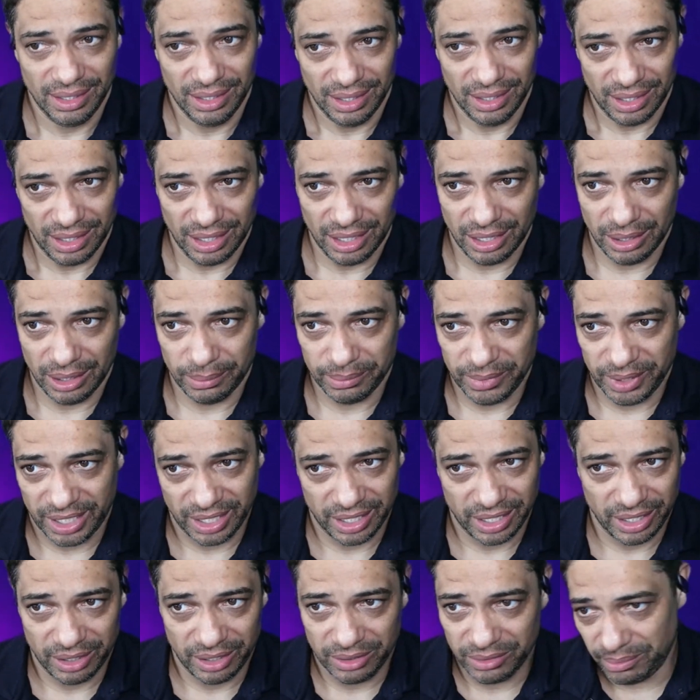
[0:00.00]
You can
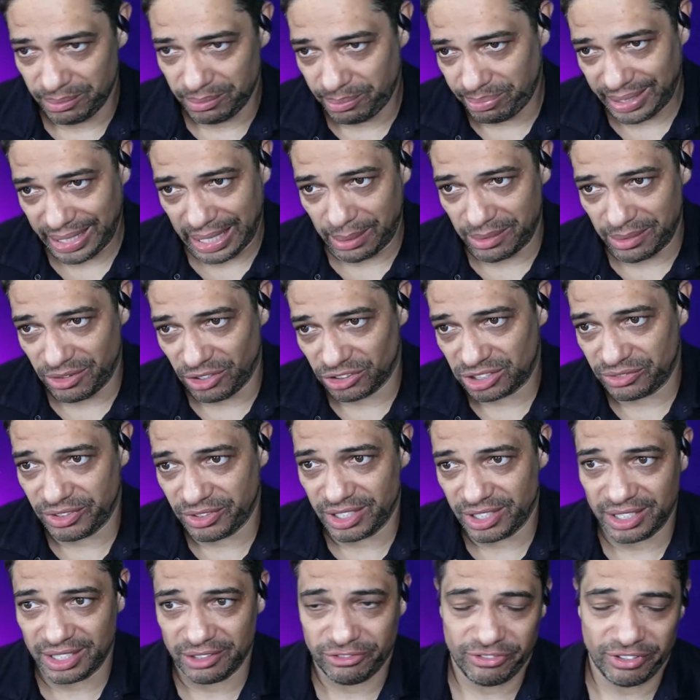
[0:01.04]
go and play with lots of
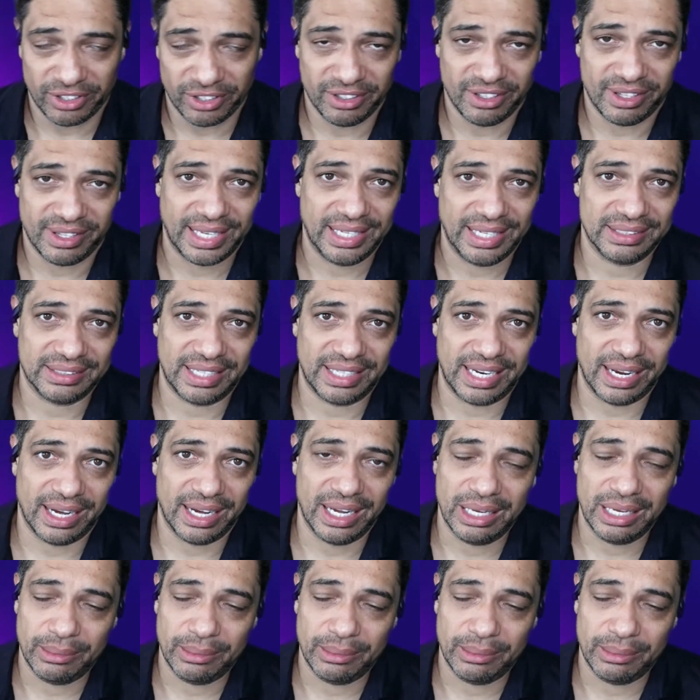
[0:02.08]
other fun things in AI,